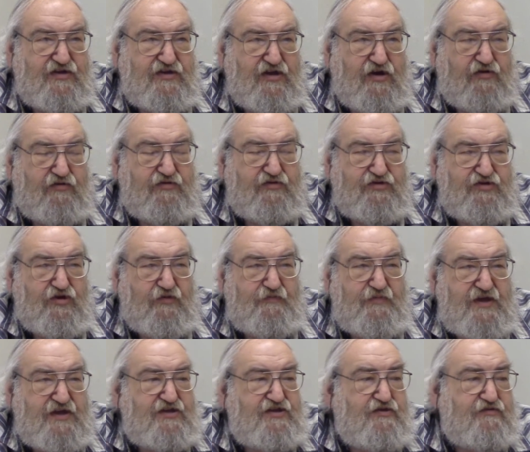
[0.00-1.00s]
You're
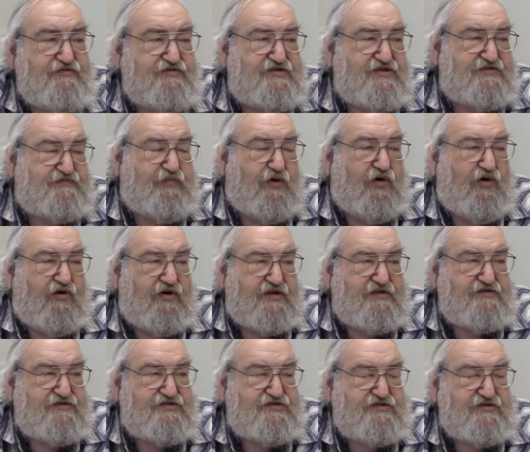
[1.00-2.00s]
being used as
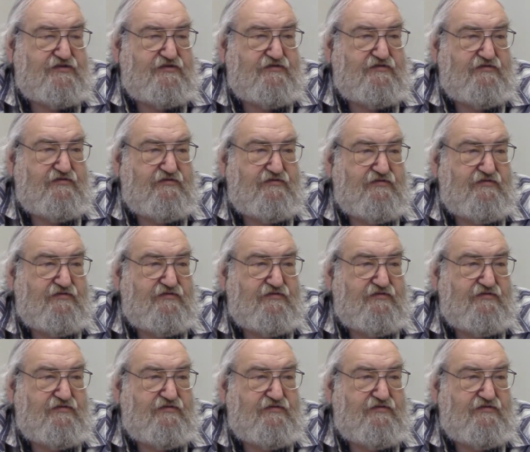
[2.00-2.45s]
pawns.